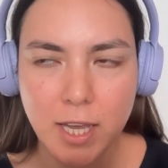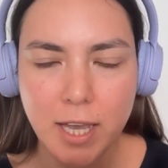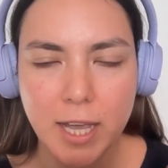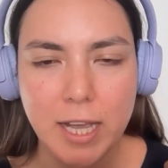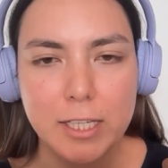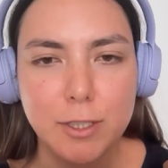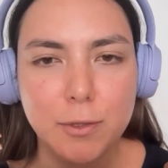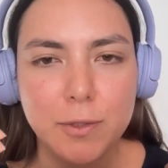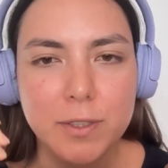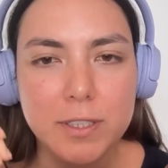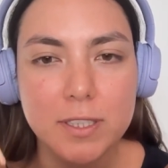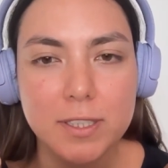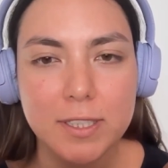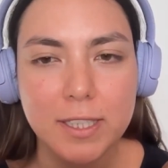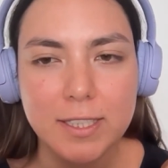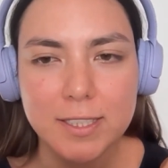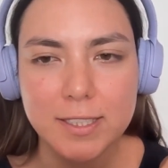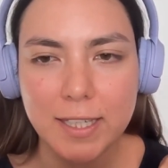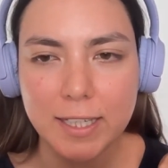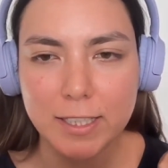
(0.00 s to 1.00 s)
I know there's
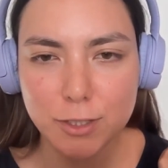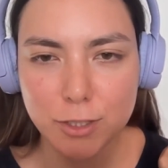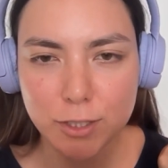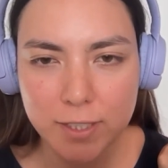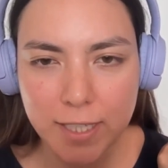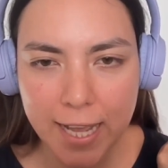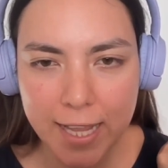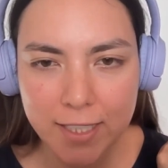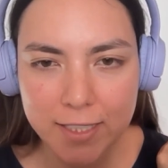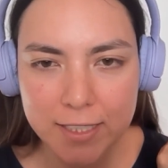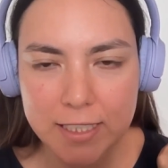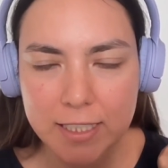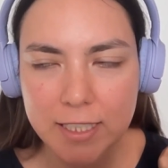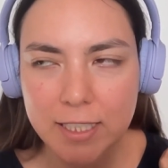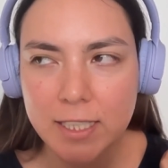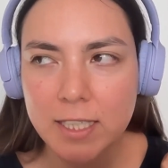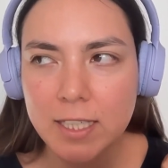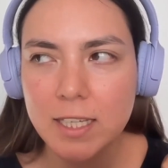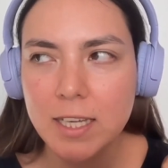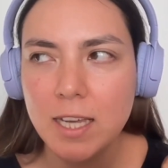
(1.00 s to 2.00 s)
things like tonality.